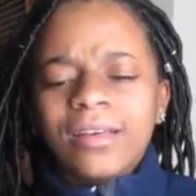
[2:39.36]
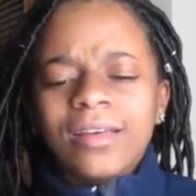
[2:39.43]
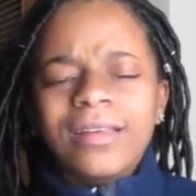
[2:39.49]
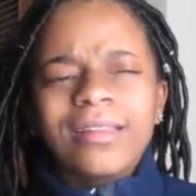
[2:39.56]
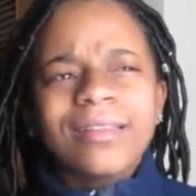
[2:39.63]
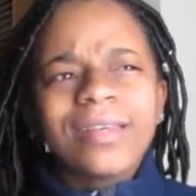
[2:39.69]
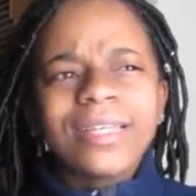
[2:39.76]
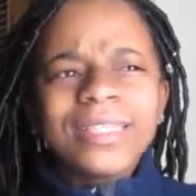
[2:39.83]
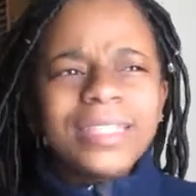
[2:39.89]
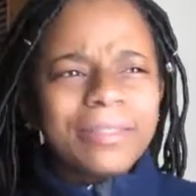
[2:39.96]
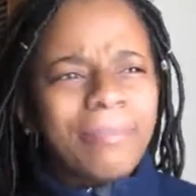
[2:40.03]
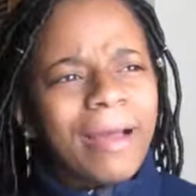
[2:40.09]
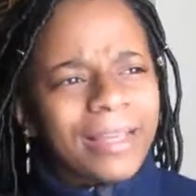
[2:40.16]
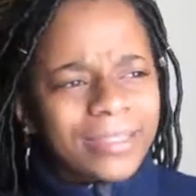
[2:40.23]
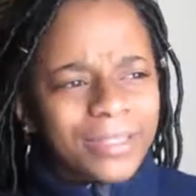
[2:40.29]
cleanse
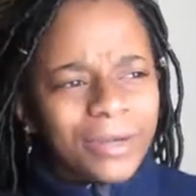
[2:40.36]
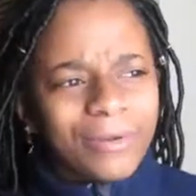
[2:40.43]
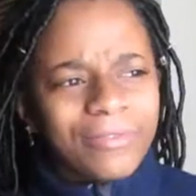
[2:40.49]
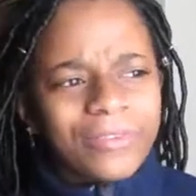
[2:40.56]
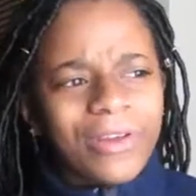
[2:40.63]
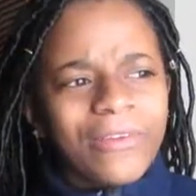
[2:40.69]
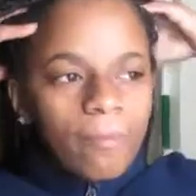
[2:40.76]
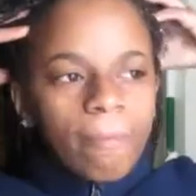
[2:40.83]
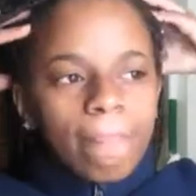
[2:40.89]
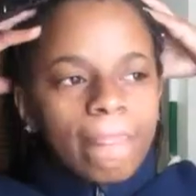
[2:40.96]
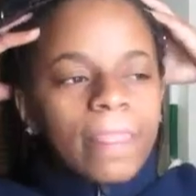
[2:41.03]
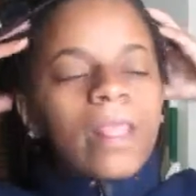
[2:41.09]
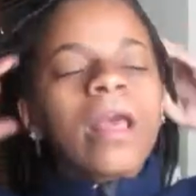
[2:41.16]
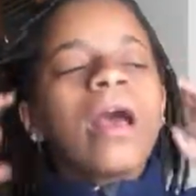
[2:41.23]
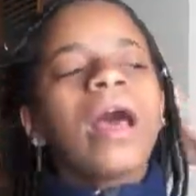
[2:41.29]
myself, so
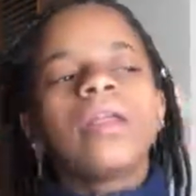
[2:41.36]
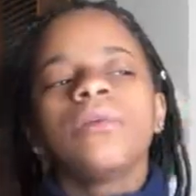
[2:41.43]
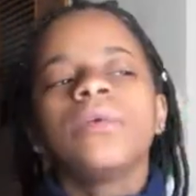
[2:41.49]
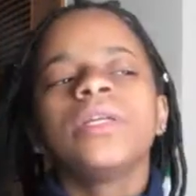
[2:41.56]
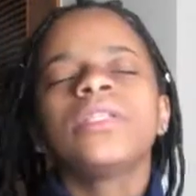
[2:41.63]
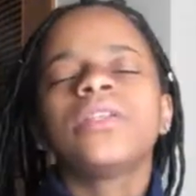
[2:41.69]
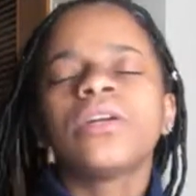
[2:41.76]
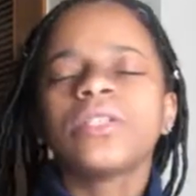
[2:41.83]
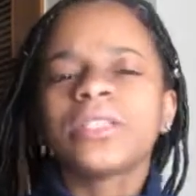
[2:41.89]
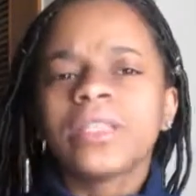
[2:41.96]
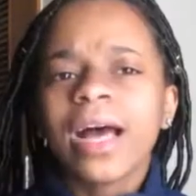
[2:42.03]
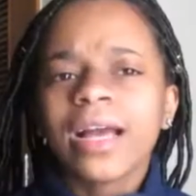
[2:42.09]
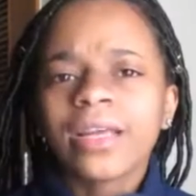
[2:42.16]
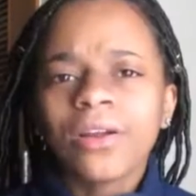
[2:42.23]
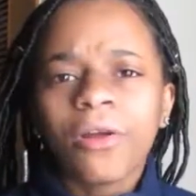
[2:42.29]
I don't want to start
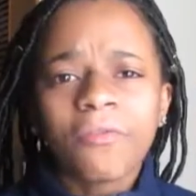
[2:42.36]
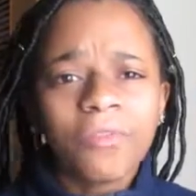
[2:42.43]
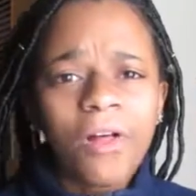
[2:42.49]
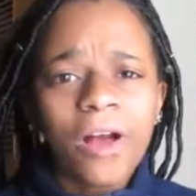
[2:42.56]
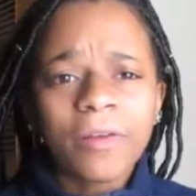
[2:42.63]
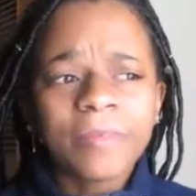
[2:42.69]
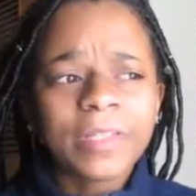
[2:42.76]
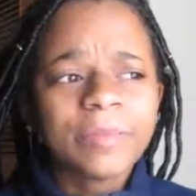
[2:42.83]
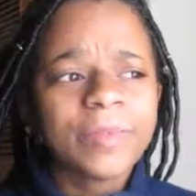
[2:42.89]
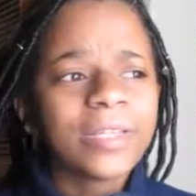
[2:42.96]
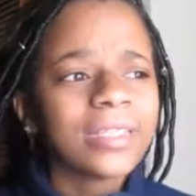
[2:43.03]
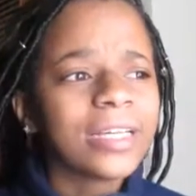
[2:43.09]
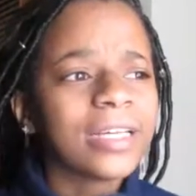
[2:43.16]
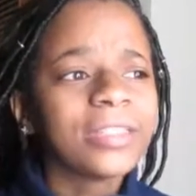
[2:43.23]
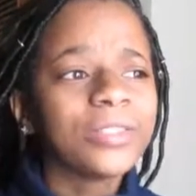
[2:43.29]
slacking on Vlogmas
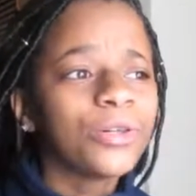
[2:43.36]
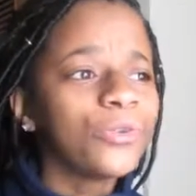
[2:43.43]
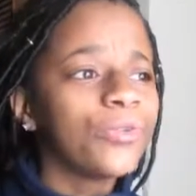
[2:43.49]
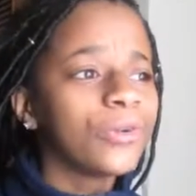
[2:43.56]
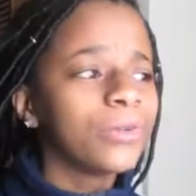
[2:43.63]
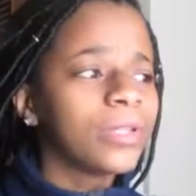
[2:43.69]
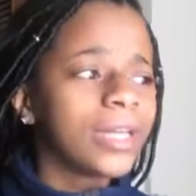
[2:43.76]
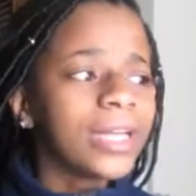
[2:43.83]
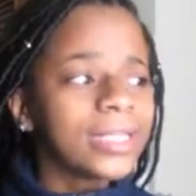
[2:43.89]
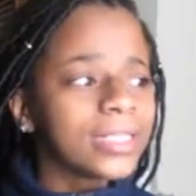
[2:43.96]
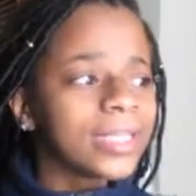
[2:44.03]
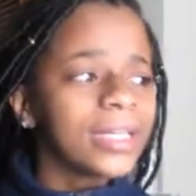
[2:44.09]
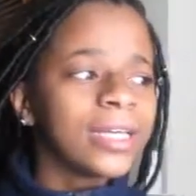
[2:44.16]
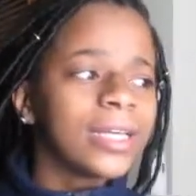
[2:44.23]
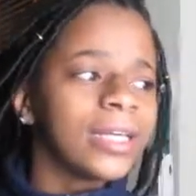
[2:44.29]
because I still feel
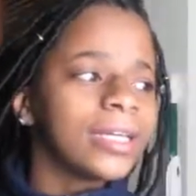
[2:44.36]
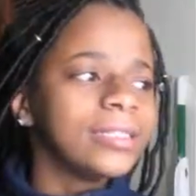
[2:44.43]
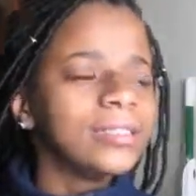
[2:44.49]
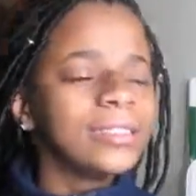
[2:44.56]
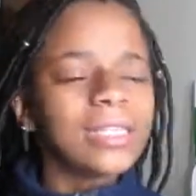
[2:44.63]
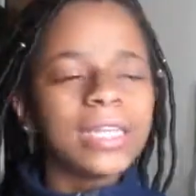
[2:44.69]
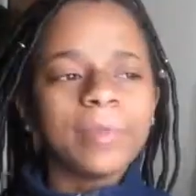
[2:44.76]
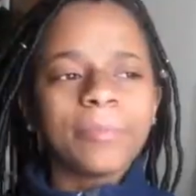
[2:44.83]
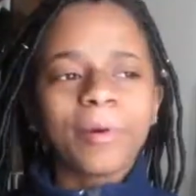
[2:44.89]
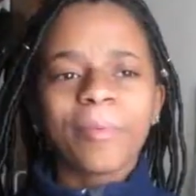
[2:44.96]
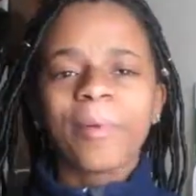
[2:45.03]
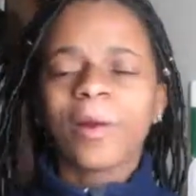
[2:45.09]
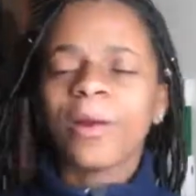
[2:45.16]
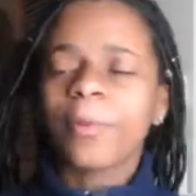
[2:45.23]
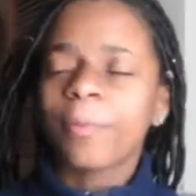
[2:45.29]
lazy and to keep
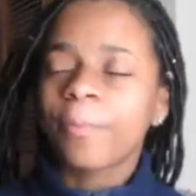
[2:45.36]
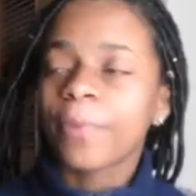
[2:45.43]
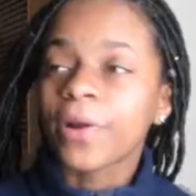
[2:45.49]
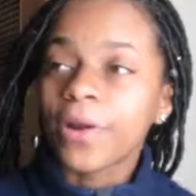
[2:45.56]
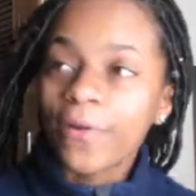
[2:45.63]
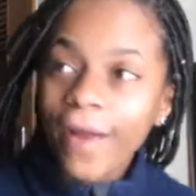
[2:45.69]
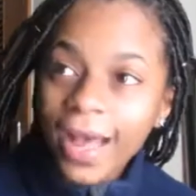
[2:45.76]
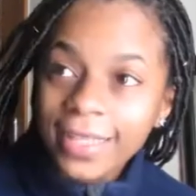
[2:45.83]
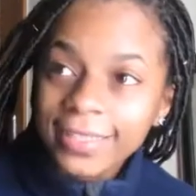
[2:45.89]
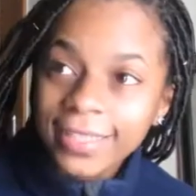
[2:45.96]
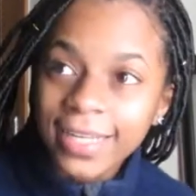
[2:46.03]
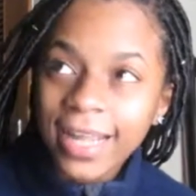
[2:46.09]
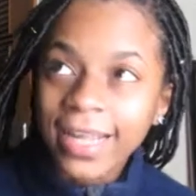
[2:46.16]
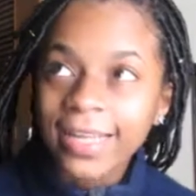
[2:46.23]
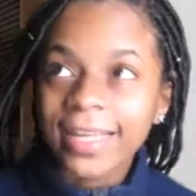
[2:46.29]

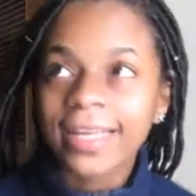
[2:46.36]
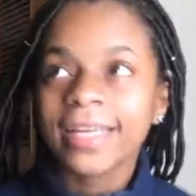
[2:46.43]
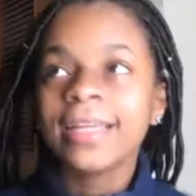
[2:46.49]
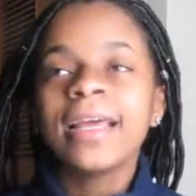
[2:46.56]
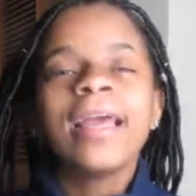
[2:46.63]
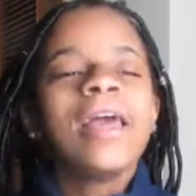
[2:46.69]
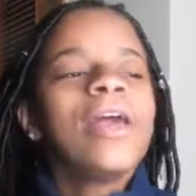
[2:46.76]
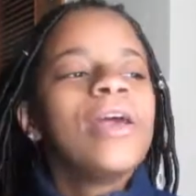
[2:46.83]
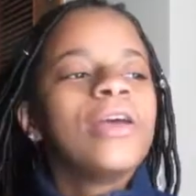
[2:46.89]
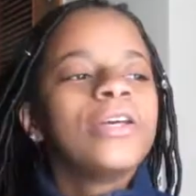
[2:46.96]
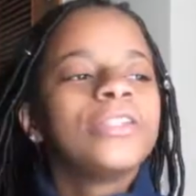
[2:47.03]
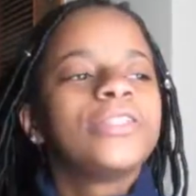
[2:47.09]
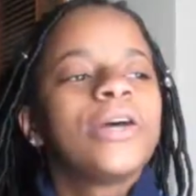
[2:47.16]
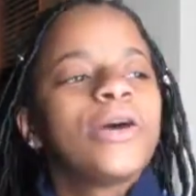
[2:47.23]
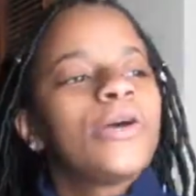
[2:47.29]
procrastinating.
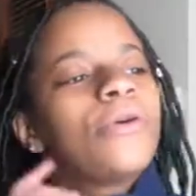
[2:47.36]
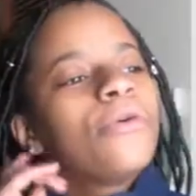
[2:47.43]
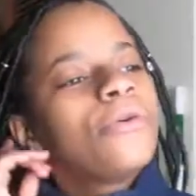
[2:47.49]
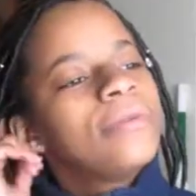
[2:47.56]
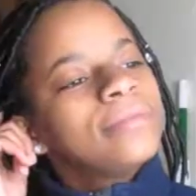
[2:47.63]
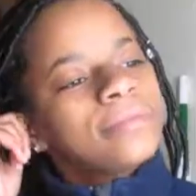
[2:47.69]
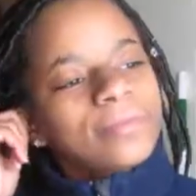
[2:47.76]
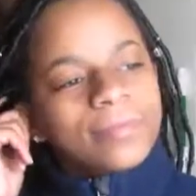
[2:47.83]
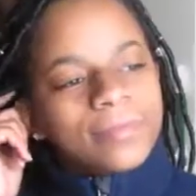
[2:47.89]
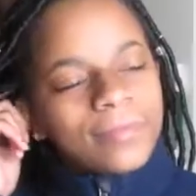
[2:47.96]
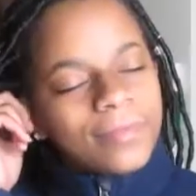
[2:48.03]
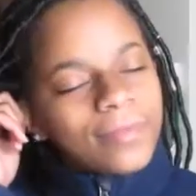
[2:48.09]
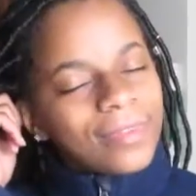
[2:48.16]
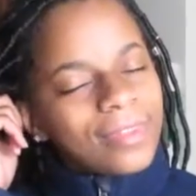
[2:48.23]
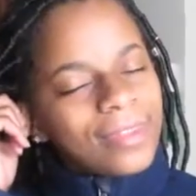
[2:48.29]
So
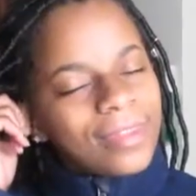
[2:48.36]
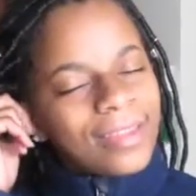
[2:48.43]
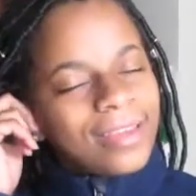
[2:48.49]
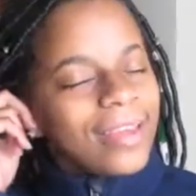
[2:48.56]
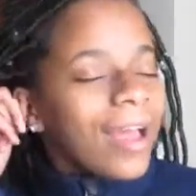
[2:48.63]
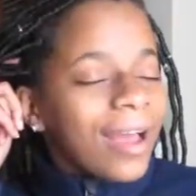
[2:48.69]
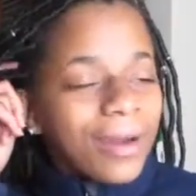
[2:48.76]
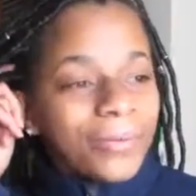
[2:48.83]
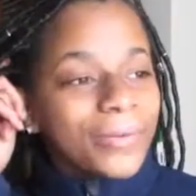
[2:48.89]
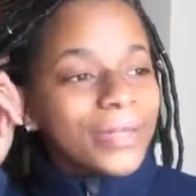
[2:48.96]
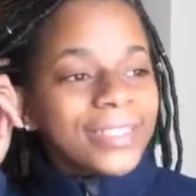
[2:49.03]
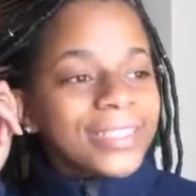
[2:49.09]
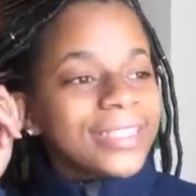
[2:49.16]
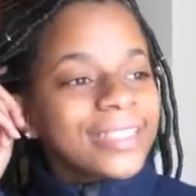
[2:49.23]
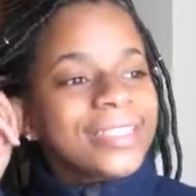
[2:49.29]
yeah,
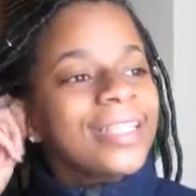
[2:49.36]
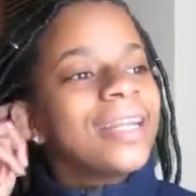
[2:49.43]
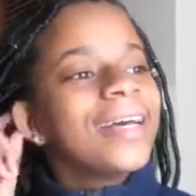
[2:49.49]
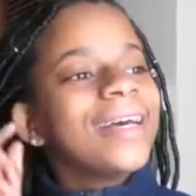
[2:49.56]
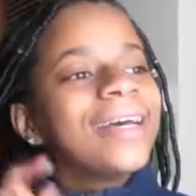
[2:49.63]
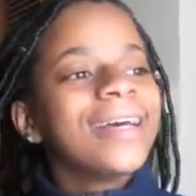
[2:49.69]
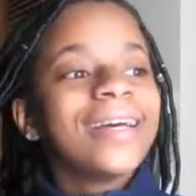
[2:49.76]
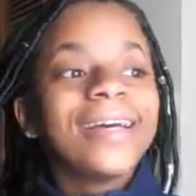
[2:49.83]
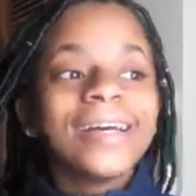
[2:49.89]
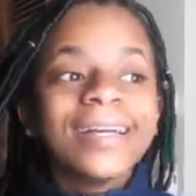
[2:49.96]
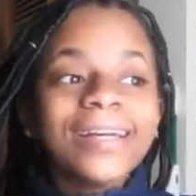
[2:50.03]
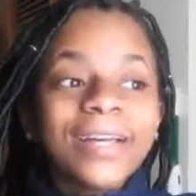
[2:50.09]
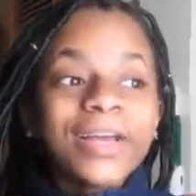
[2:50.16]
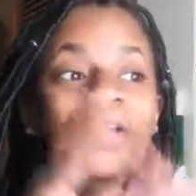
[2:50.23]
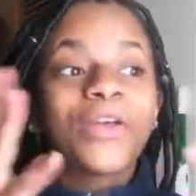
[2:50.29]
we're just gonna
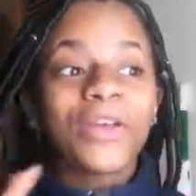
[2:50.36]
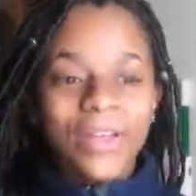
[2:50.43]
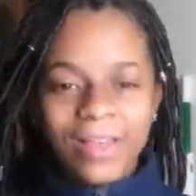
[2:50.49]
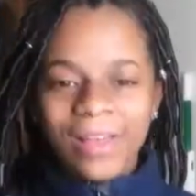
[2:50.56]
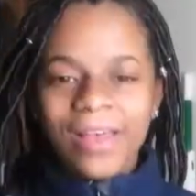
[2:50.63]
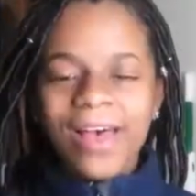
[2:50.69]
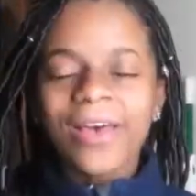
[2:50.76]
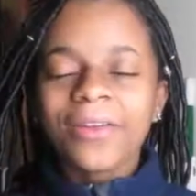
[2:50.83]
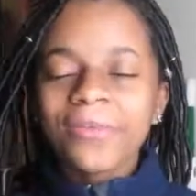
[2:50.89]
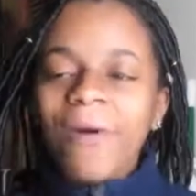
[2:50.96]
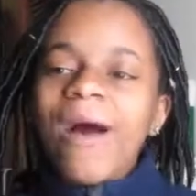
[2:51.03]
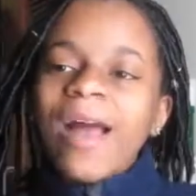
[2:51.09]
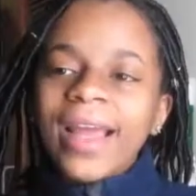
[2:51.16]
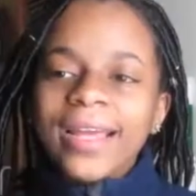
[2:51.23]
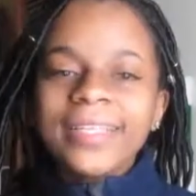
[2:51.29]

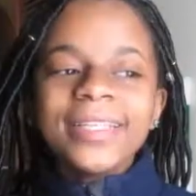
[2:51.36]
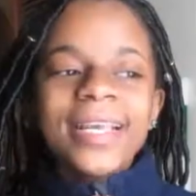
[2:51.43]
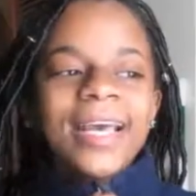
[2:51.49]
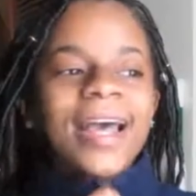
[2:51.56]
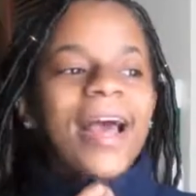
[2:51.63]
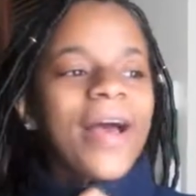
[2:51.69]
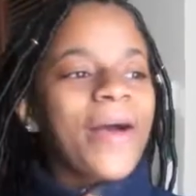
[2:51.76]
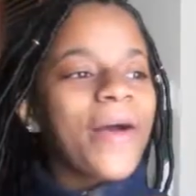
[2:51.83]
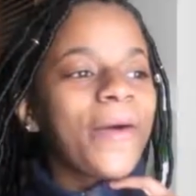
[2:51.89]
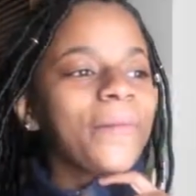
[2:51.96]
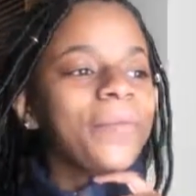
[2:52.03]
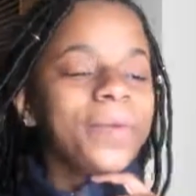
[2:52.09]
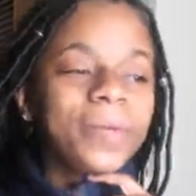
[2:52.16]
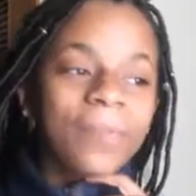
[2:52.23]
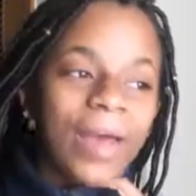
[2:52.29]
unwind. I'll
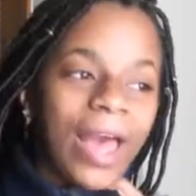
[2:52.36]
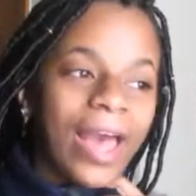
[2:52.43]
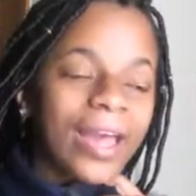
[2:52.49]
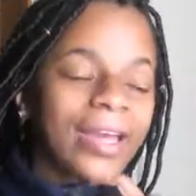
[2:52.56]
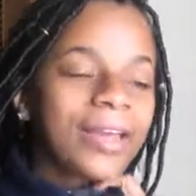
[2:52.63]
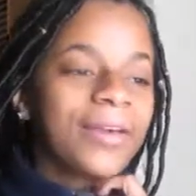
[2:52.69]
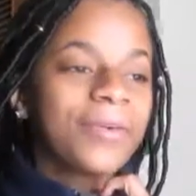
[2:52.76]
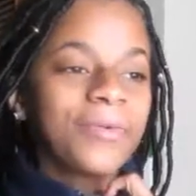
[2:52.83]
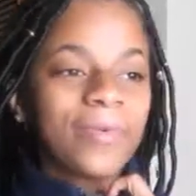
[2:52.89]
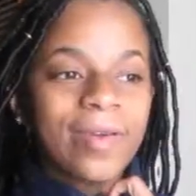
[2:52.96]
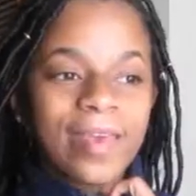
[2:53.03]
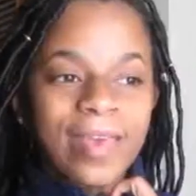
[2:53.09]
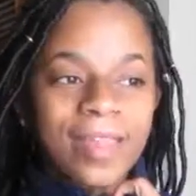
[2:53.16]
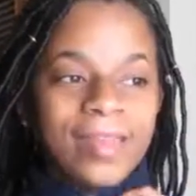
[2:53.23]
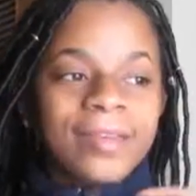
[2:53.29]
be back
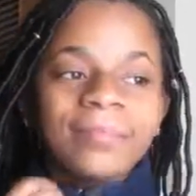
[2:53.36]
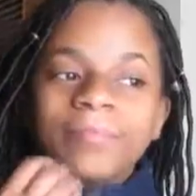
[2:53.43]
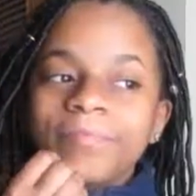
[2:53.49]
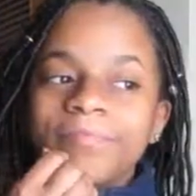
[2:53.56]
when